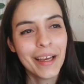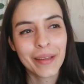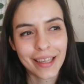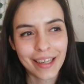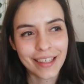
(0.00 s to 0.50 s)

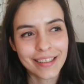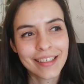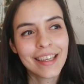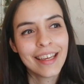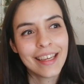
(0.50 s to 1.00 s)
because
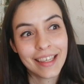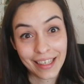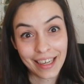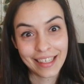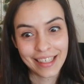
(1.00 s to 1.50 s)

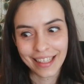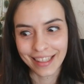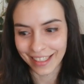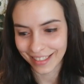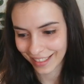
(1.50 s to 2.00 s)
I
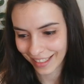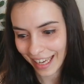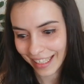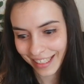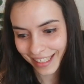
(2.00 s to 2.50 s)
need it.
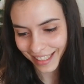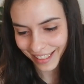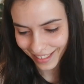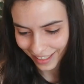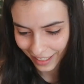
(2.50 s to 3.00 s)
I need
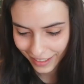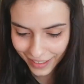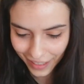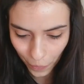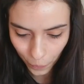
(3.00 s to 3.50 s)
it.
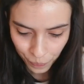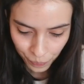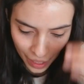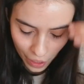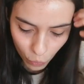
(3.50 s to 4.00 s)
So
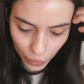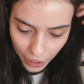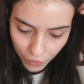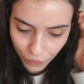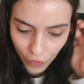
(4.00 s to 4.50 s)

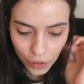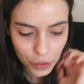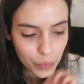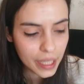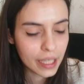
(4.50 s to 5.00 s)
we are
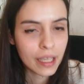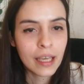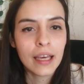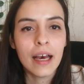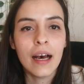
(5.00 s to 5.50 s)

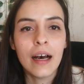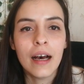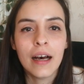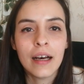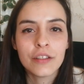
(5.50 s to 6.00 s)
following
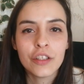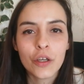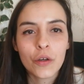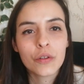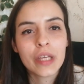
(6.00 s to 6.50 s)

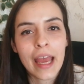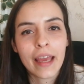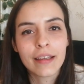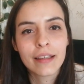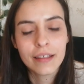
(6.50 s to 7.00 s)
the old
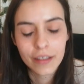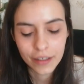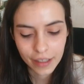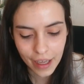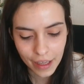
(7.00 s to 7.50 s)
gang,
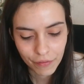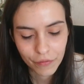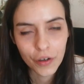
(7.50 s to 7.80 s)
okay,